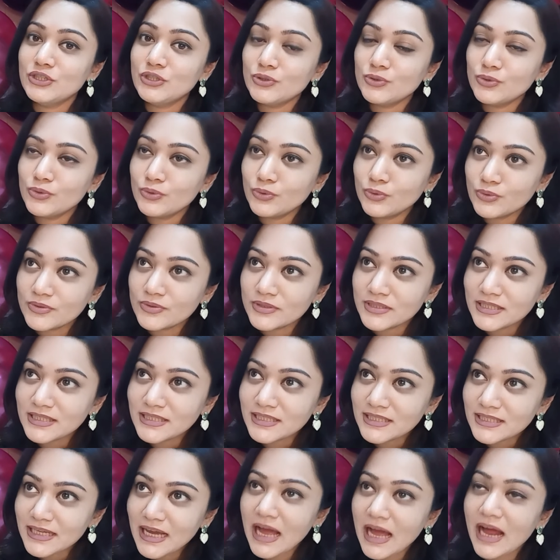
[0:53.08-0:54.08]
to
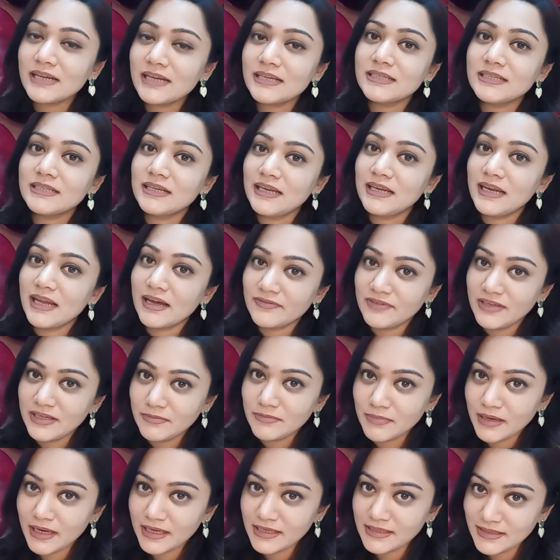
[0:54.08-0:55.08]
start
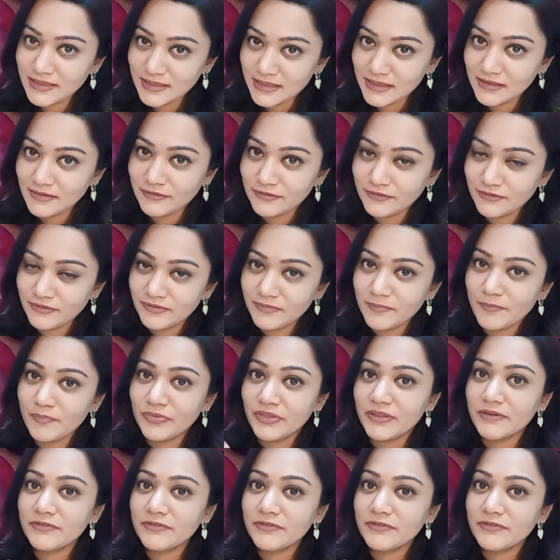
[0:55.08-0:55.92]
loving myself.